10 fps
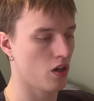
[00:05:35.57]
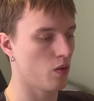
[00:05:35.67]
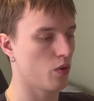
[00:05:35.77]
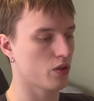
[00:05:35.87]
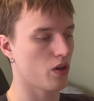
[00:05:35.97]

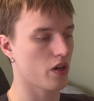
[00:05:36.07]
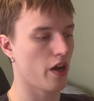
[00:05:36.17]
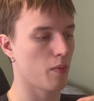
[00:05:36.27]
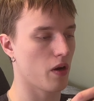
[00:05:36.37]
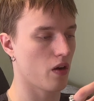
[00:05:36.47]
We're talking
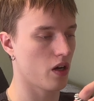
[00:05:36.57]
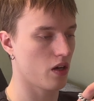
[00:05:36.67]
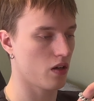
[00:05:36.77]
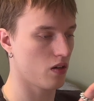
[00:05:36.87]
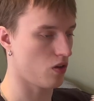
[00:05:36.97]
about
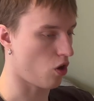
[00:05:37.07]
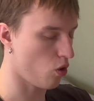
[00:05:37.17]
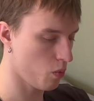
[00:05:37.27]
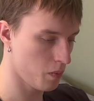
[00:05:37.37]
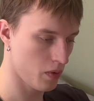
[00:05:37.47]

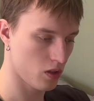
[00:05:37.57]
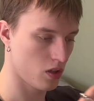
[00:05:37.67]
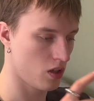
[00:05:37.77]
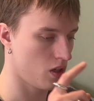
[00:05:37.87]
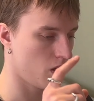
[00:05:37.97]
home,
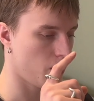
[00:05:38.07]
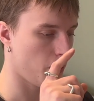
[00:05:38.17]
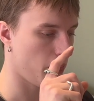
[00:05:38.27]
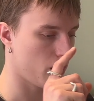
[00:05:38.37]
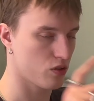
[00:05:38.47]

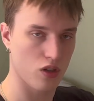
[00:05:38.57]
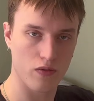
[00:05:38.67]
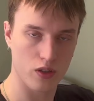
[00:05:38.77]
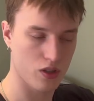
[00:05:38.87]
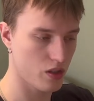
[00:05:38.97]

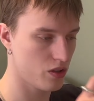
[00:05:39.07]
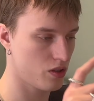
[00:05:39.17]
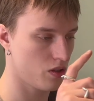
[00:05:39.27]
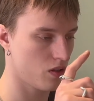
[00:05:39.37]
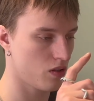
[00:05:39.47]

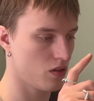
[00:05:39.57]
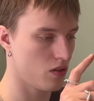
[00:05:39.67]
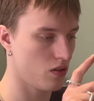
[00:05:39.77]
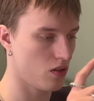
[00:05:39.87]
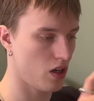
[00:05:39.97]
services,
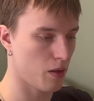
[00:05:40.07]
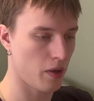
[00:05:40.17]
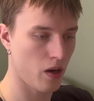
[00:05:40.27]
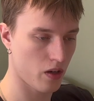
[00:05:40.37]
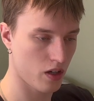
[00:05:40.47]

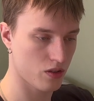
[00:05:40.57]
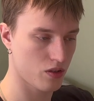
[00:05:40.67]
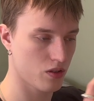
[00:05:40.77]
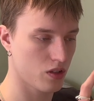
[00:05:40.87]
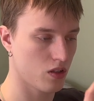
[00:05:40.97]
about
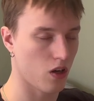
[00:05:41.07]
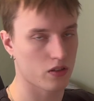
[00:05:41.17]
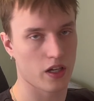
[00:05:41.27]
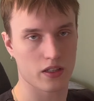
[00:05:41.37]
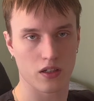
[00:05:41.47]
us,
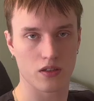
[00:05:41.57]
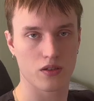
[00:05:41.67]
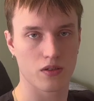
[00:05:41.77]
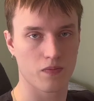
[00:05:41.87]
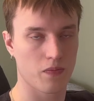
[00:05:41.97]
contact us.